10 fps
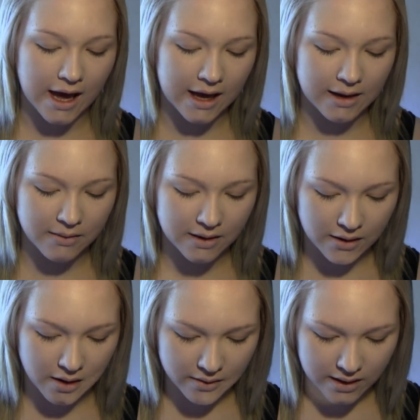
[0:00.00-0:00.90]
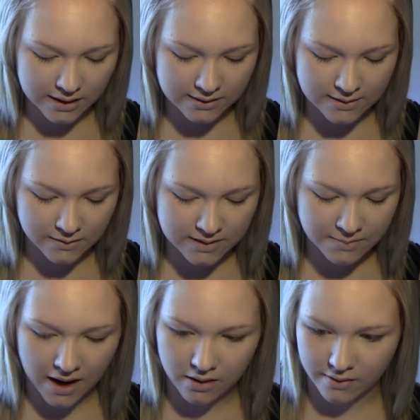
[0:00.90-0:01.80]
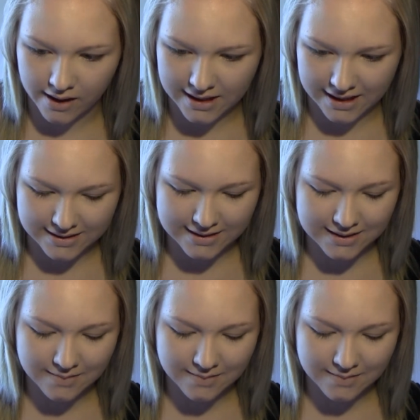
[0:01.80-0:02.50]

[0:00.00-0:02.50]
and I'm going to go into its powder, right? Yes.